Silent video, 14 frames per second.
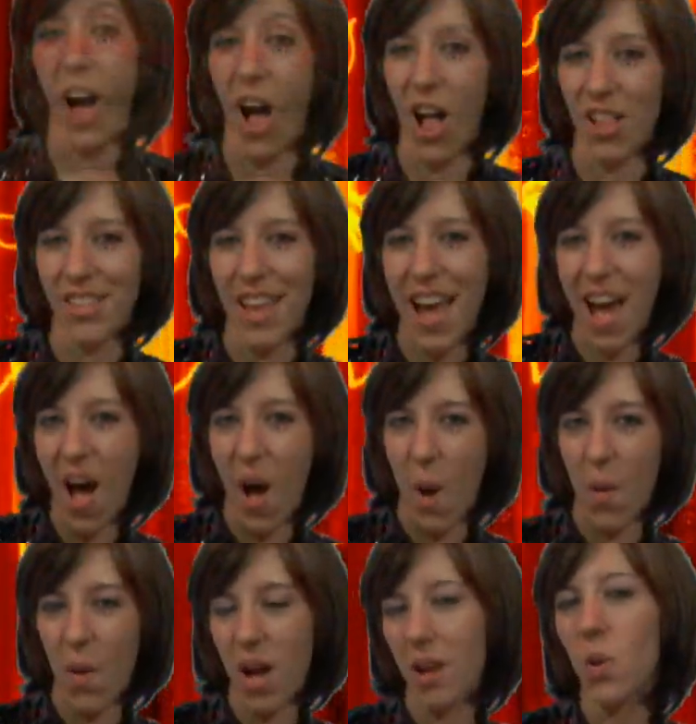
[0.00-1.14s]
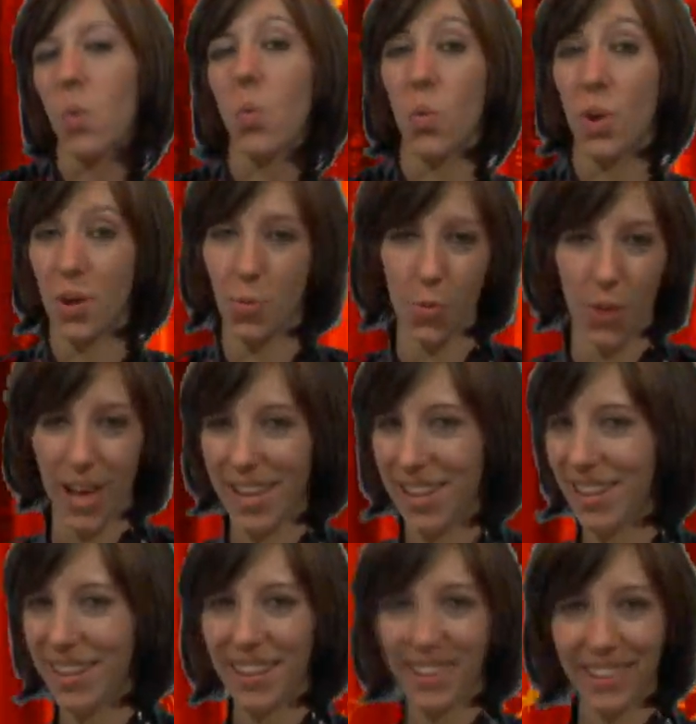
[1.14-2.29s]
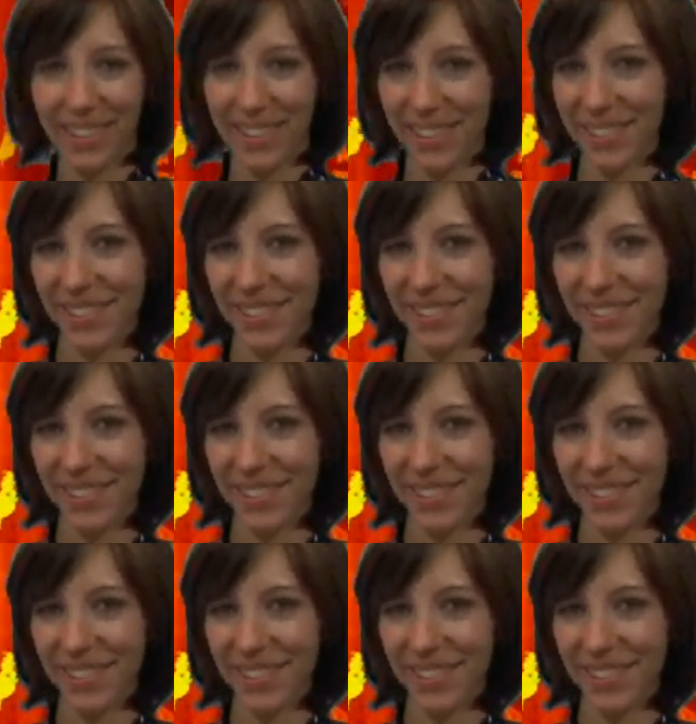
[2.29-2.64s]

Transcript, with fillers: Call now, we're waiting.